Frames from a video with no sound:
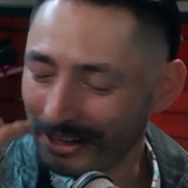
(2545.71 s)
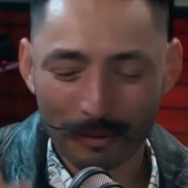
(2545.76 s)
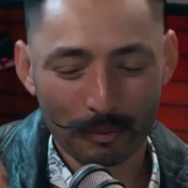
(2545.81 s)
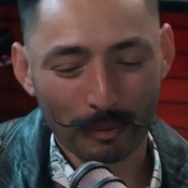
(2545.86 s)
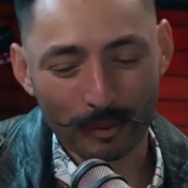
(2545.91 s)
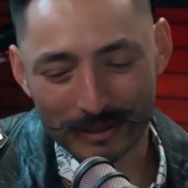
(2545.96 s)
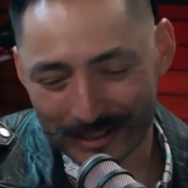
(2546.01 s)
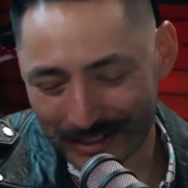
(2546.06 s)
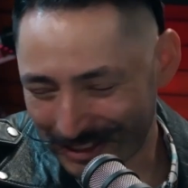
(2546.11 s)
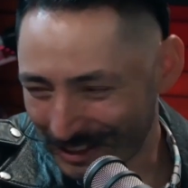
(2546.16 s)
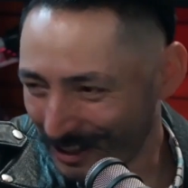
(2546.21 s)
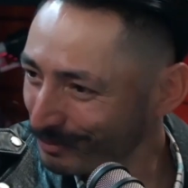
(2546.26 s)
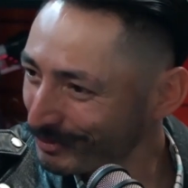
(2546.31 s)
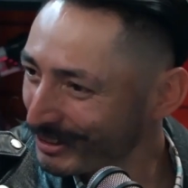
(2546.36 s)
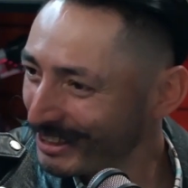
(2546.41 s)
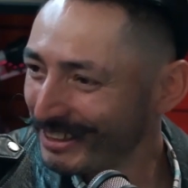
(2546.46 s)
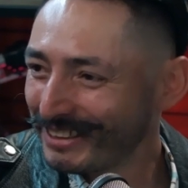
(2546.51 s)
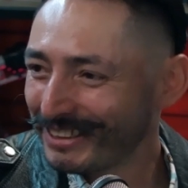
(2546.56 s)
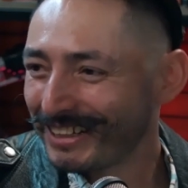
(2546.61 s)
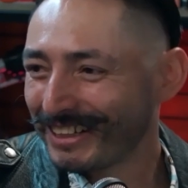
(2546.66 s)
There was
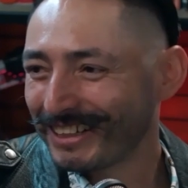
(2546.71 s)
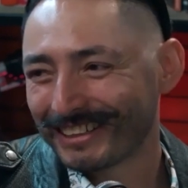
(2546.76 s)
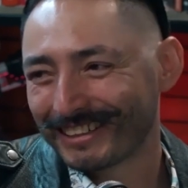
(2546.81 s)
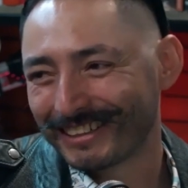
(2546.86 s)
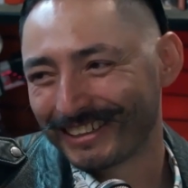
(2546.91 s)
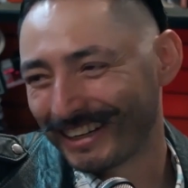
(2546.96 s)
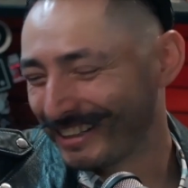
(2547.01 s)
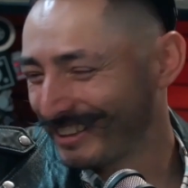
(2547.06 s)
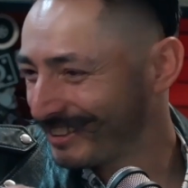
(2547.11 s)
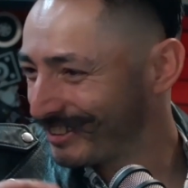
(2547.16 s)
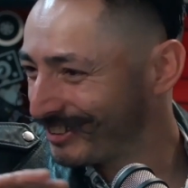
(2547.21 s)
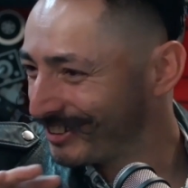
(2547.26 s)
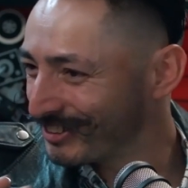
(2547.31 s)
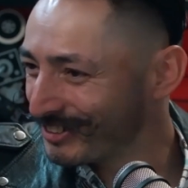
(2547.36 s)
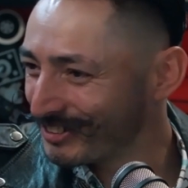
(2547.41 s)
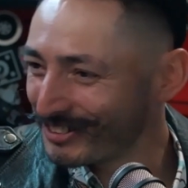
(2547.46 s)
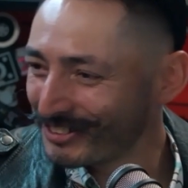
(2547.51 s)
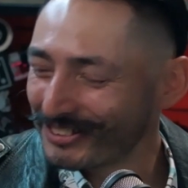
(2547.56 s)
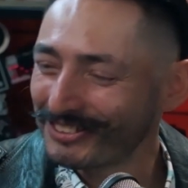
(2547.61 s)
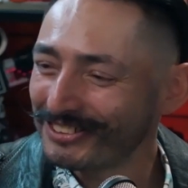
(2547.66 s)
something there and
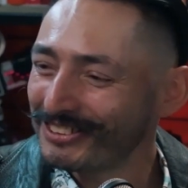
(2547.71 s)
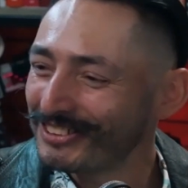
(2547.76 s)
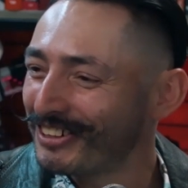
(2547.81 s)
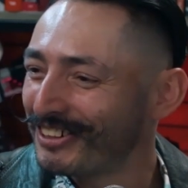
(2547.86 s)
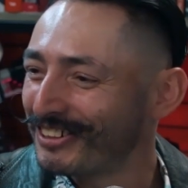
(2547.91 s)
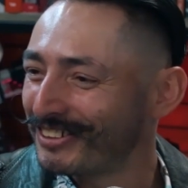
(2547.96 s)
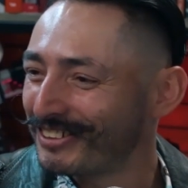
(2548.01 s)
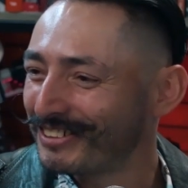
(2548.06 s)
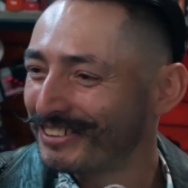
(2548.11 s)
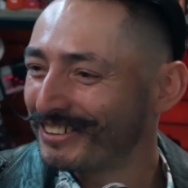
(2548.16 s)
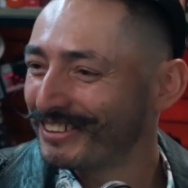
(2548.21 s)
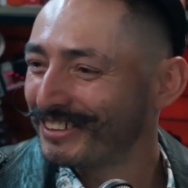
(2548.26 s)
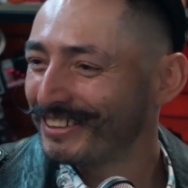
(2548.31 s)
you don't know.